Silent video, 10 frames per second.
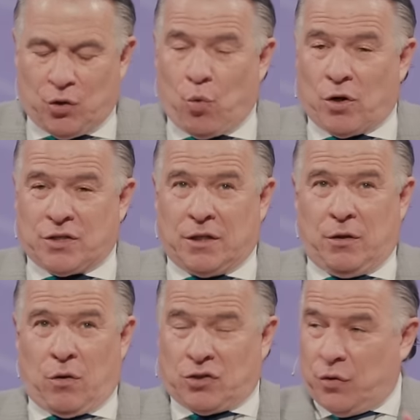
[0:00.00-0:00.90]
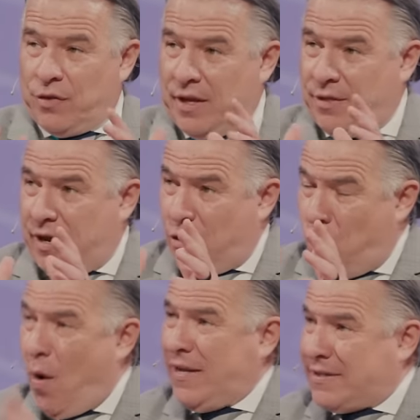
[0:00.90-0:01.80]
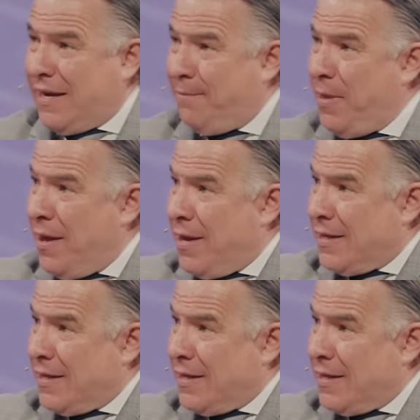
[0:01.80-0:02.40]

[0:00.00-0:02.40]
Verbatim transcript: to the words of the Lord. So, the, the anointing